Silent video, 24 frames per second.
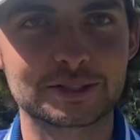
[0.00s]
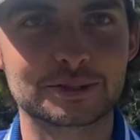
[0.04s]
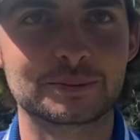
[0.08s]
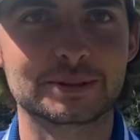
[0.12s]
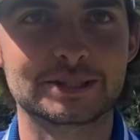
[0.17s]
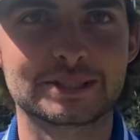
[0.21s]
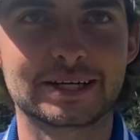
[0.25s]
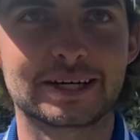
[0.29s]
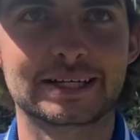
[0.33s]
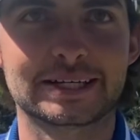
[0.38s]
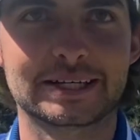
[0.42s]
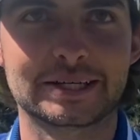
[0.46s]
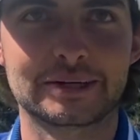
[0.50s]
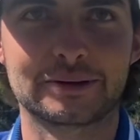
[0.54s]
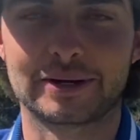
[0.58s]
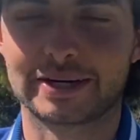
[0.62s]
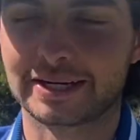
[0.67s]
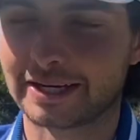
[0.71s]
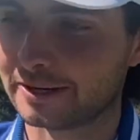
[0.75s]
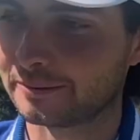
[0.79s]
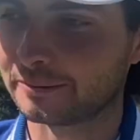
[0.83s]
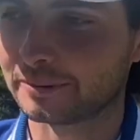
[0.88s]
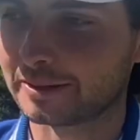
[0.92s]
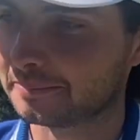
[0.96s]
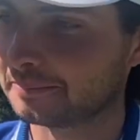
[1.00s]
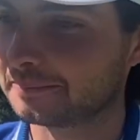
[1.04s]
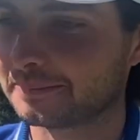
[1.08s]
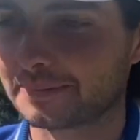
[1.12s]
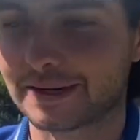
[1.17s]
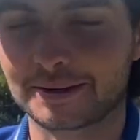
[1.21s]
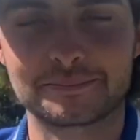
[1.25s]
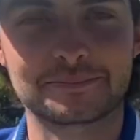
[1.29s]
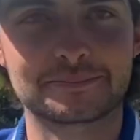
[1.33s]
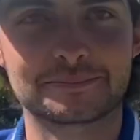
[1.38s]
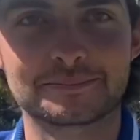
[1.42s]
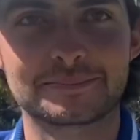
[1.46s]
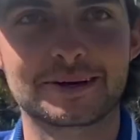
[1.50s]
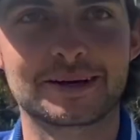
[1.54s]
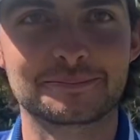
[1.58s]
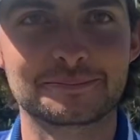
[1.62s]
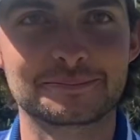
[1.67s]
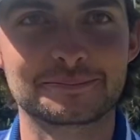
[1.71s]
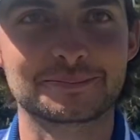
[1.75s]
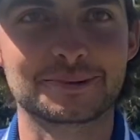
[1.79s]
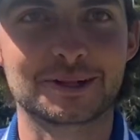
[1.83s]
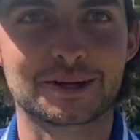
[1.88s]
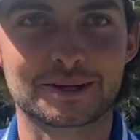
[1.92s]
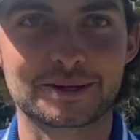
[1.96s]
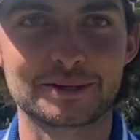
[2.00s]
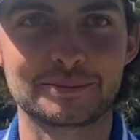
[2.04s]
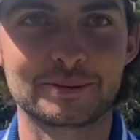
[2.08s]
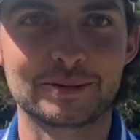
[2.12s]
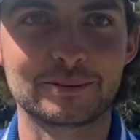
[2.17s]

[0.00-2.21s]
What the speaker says: to be standing here right now, but I'm lucky to be